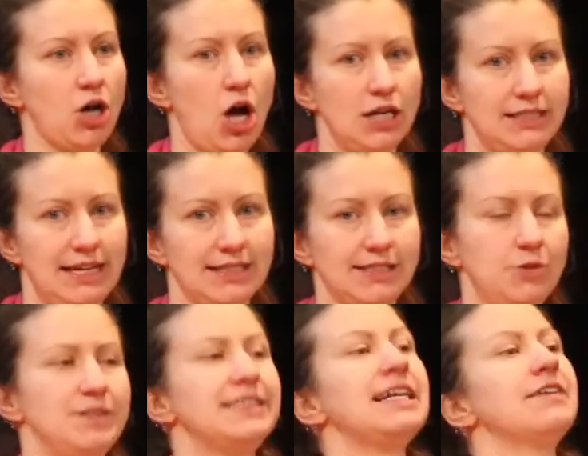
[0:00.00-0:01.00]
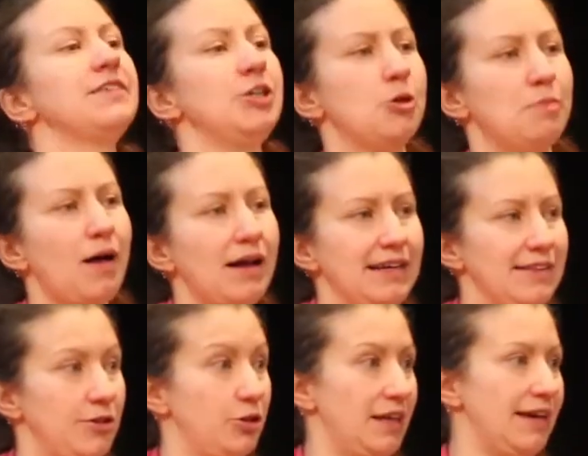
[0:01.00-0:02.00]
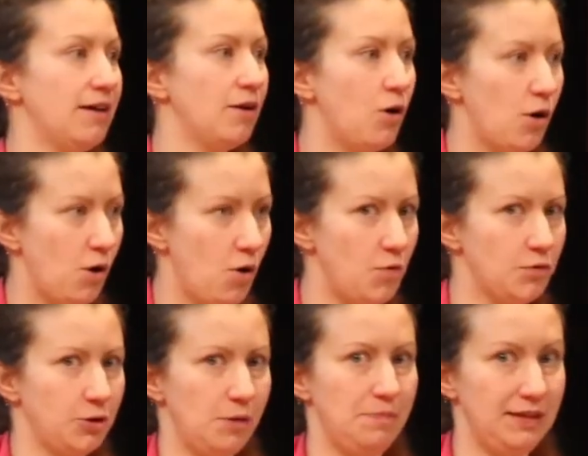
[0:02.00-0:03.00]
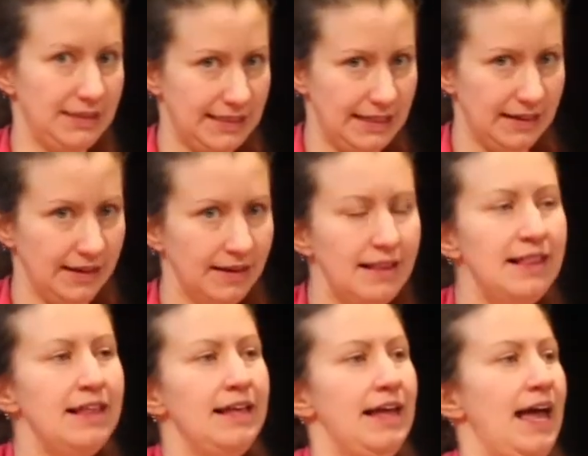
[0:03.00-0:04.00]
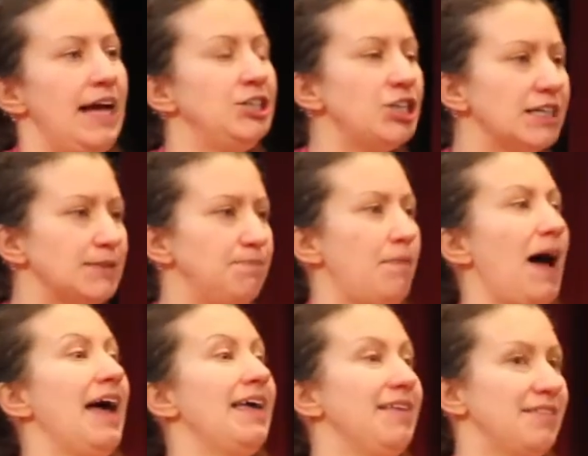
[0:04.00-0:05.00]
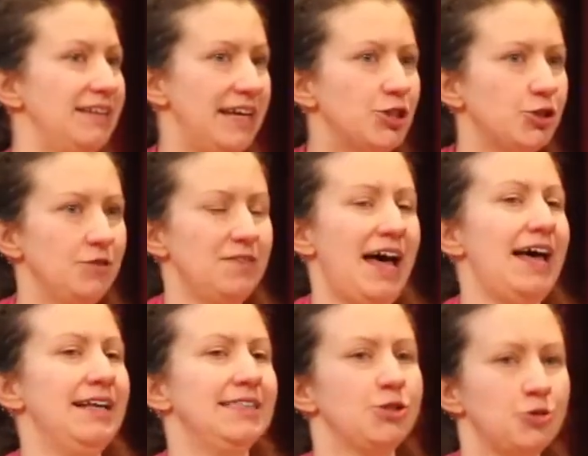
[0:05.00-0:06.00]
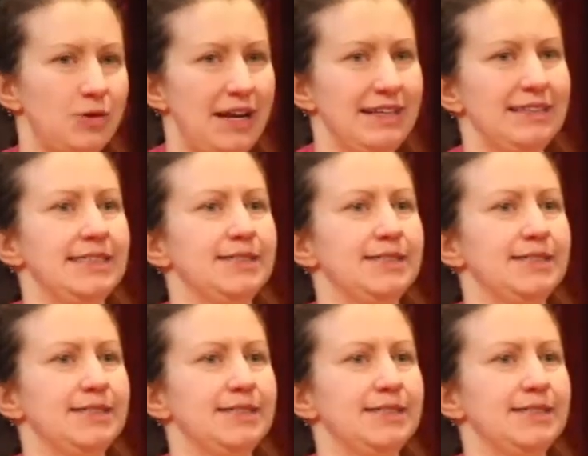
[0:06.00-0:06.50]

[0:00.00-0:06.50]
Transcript: the context. So instead of in your body, they're like over a building. And just by the nature of that, it's creating